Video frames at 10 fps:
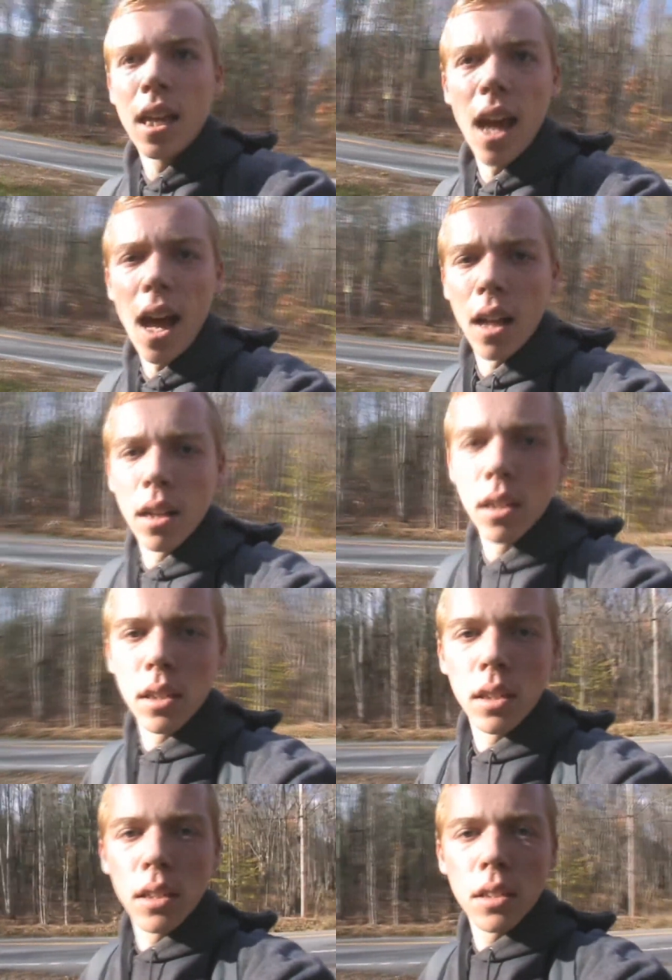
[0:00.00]
yeah,
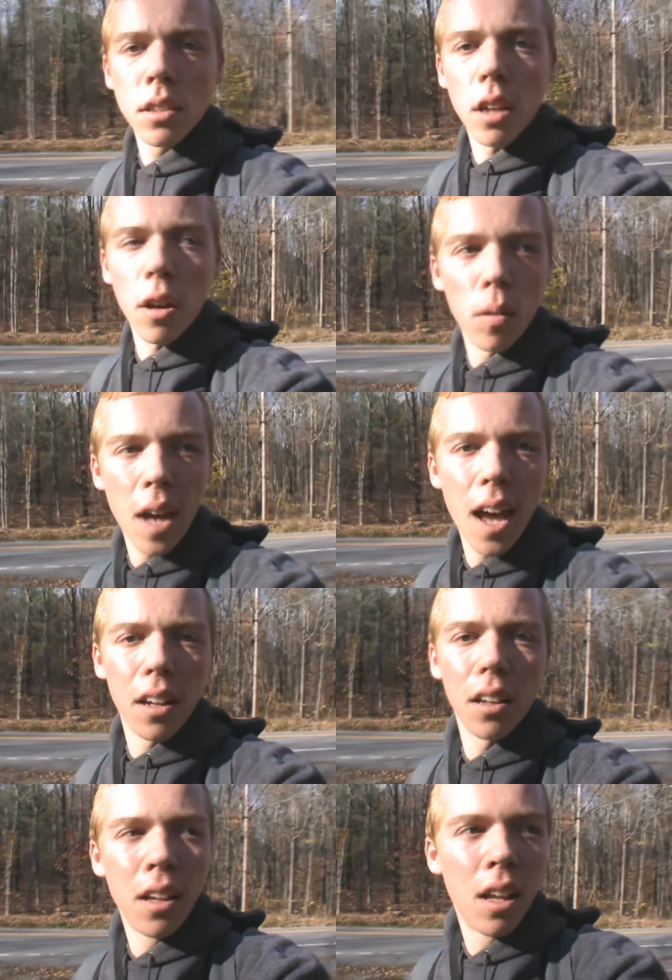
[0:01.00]
so
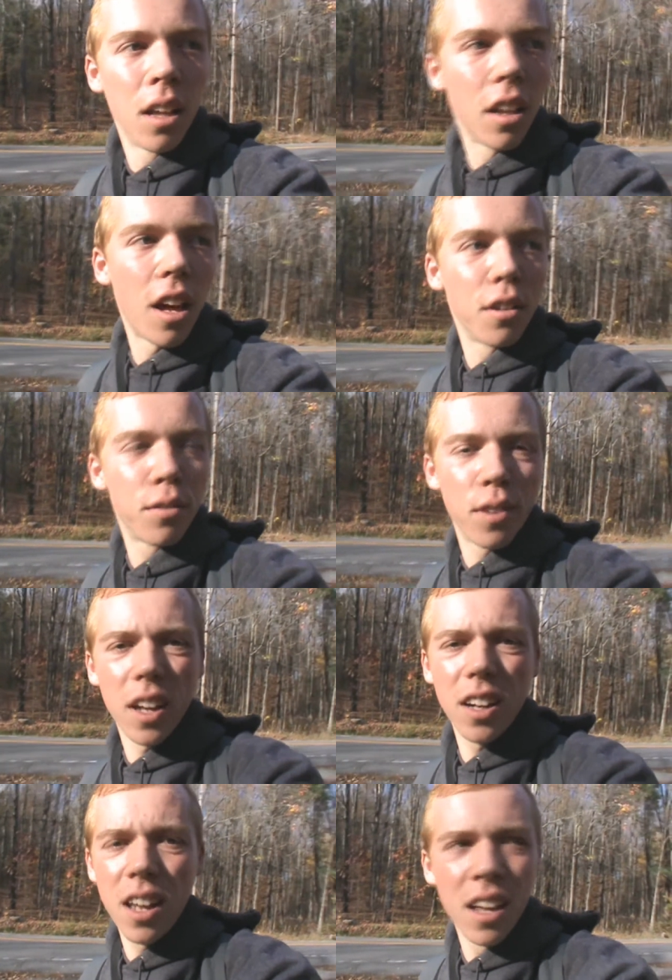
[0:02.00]
had a lot of
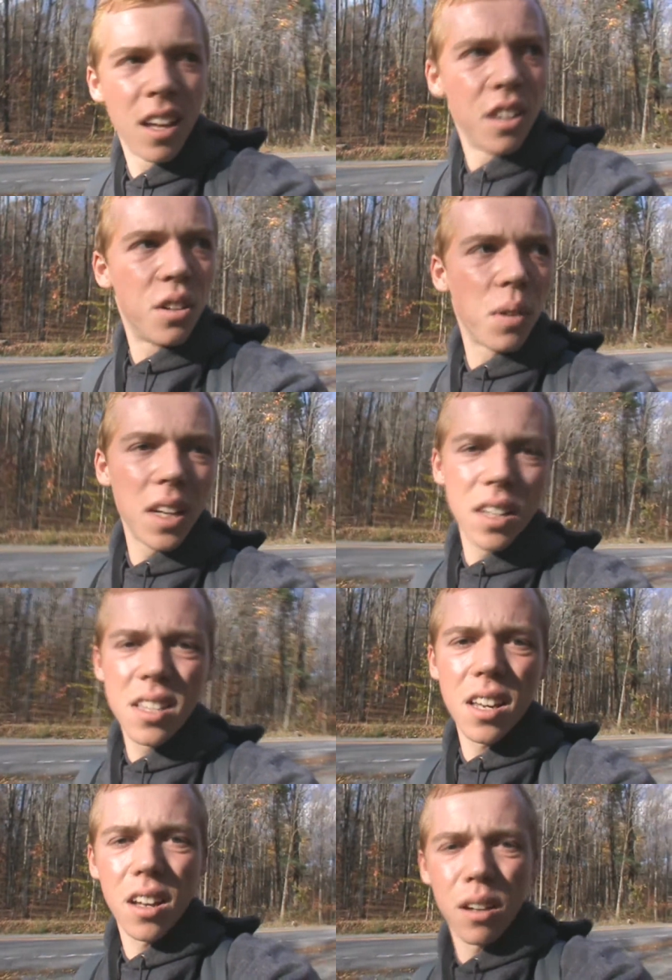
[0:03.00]
fun doing
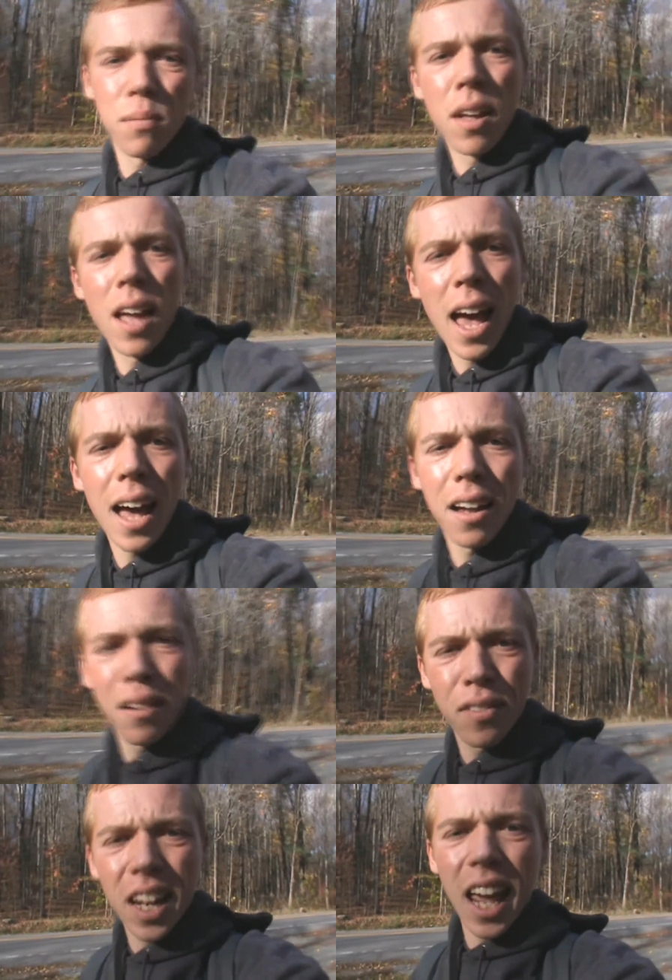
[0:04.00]
some,
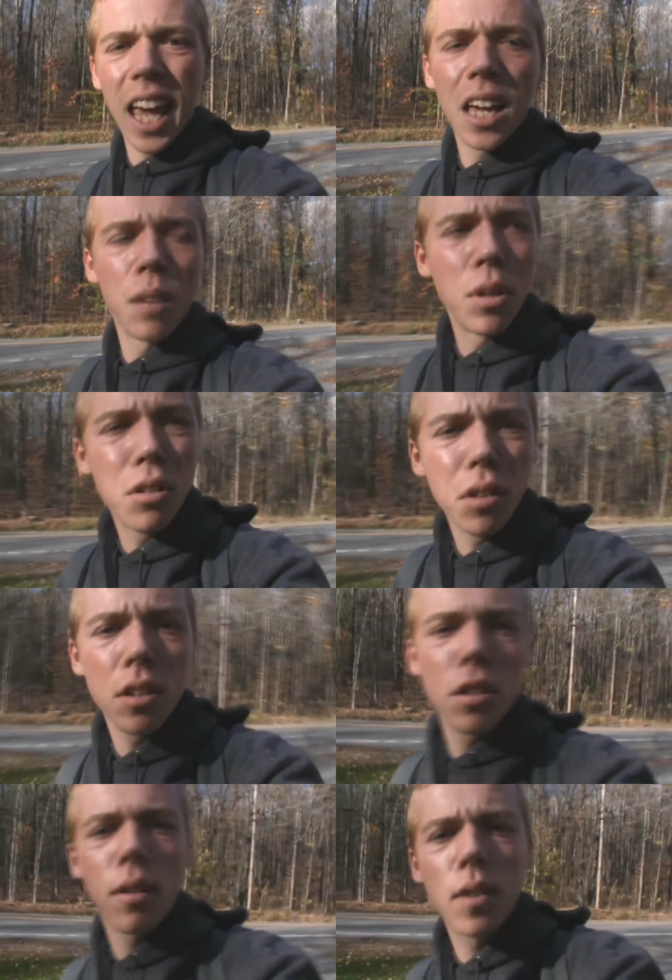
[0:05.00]
having a
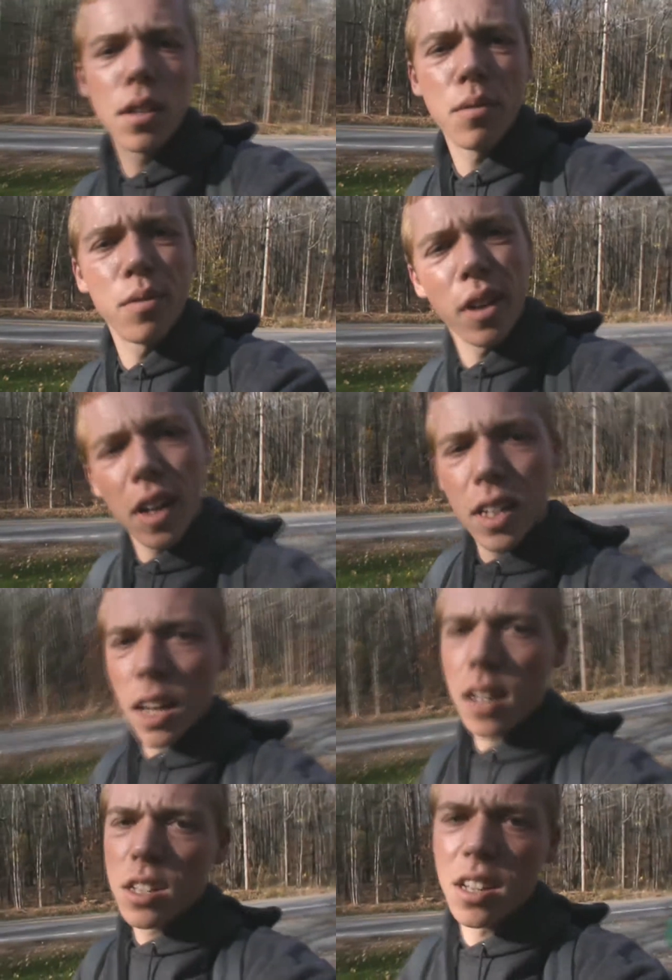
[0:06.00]
communion service, very
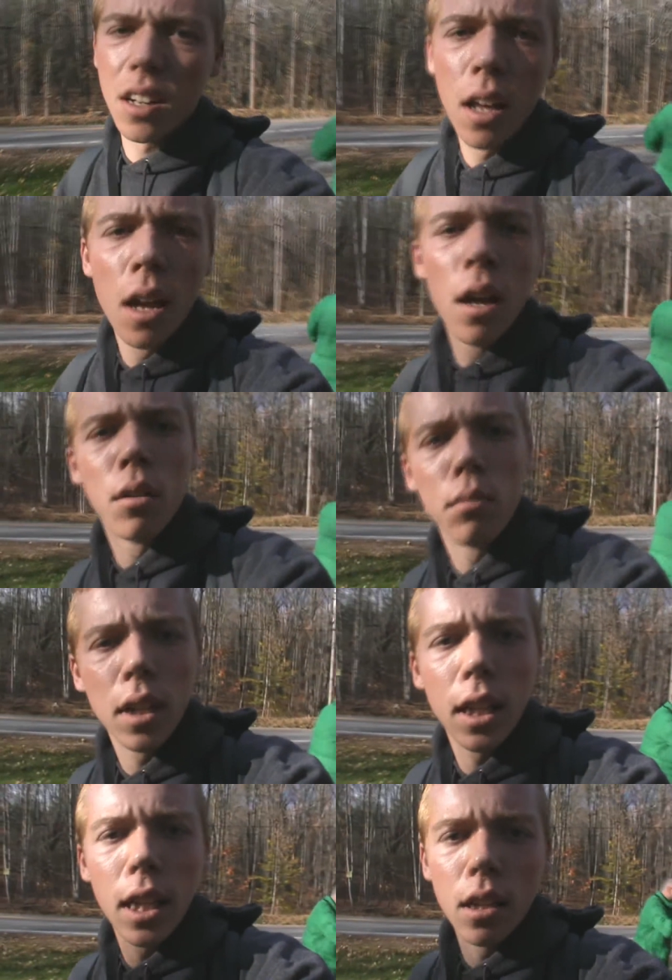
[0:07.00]
touching.
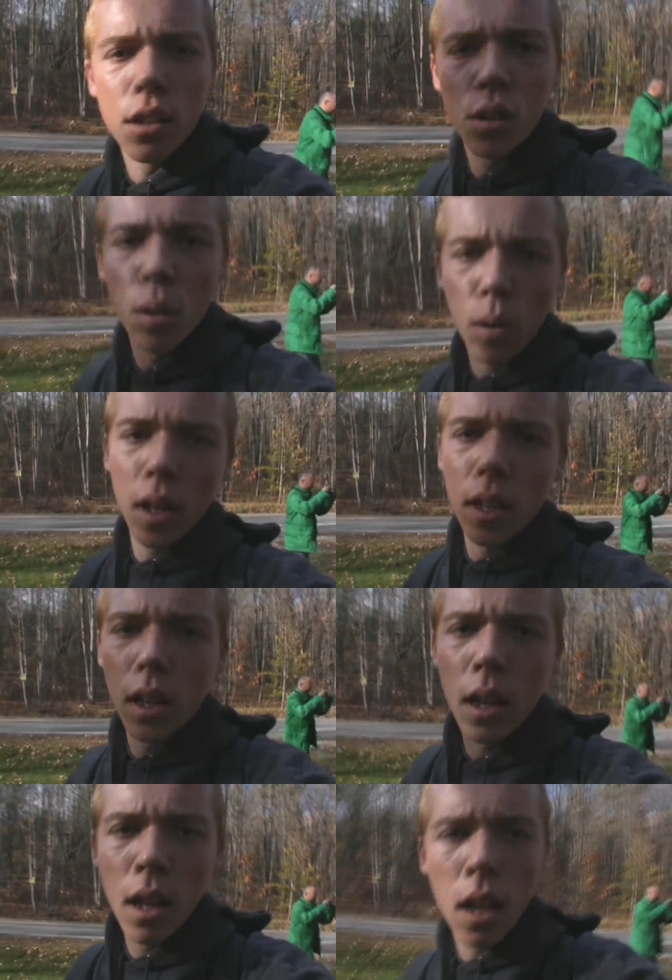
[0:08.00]
Really enjoyed
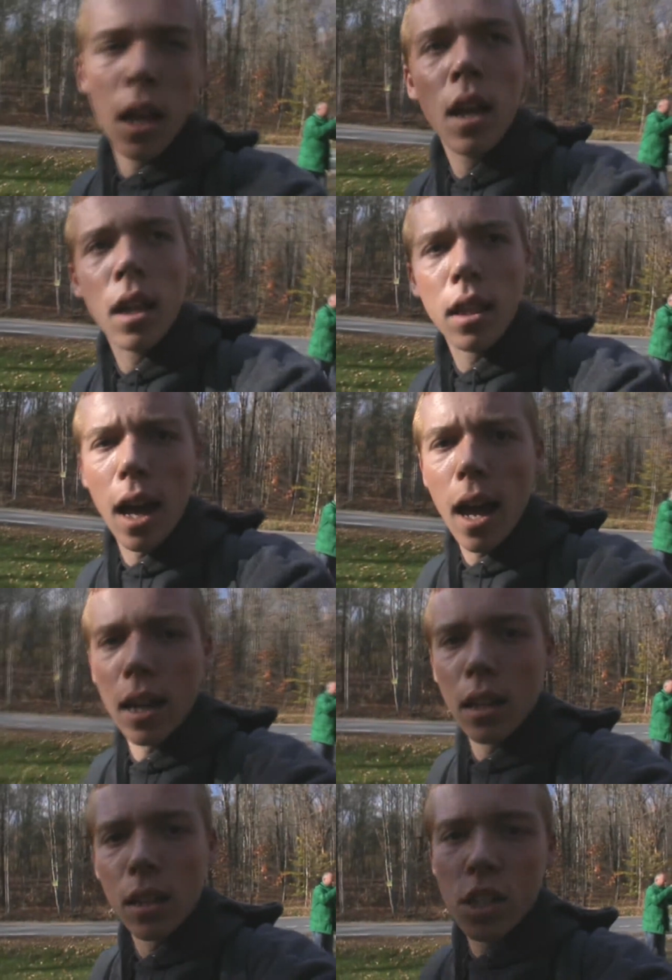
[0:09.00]

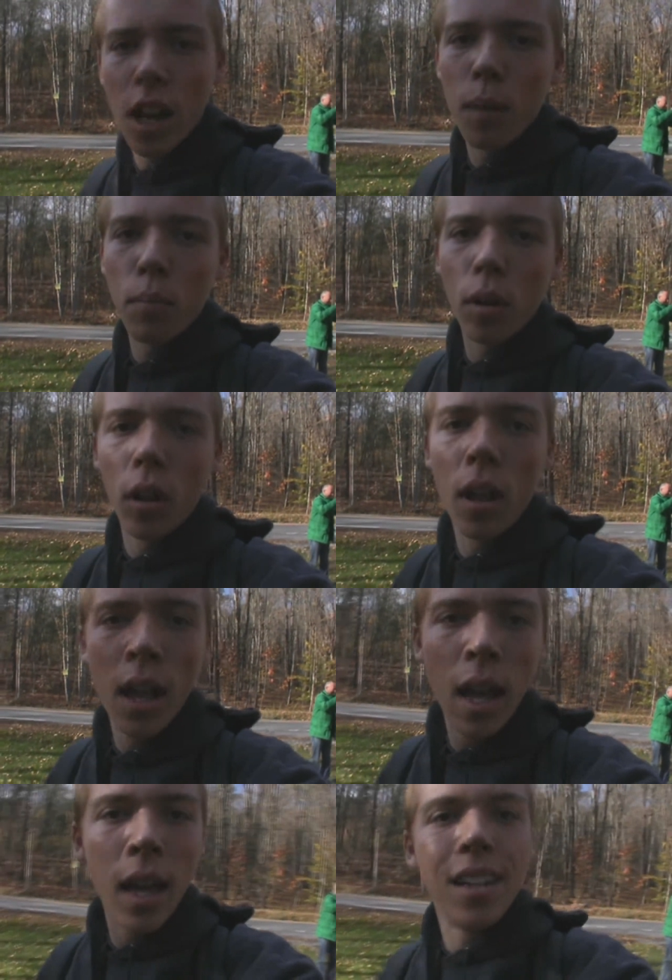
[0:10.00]
that in the chapel.
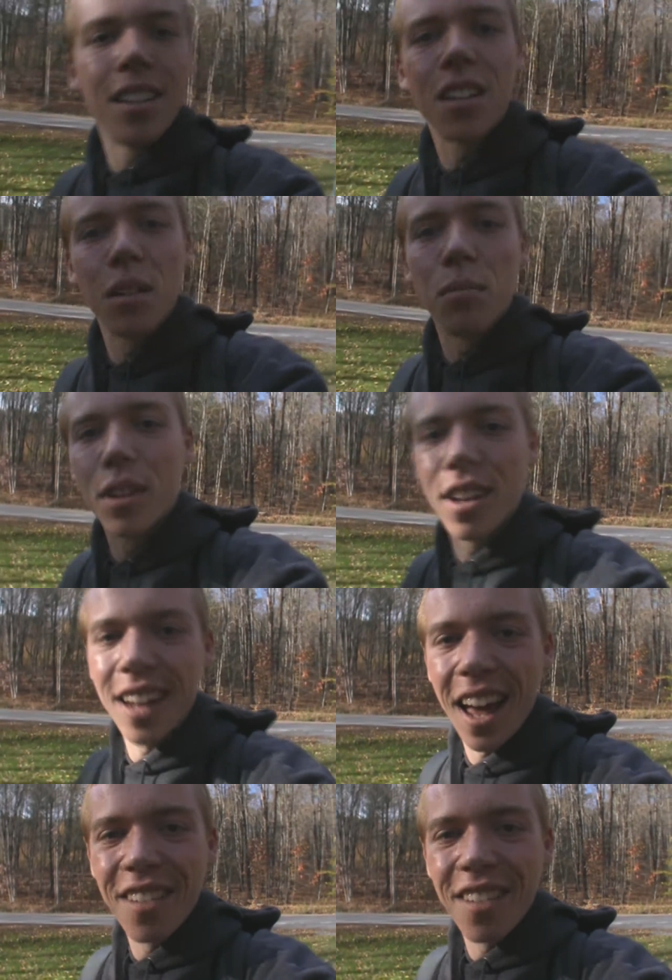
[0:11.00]
Did some good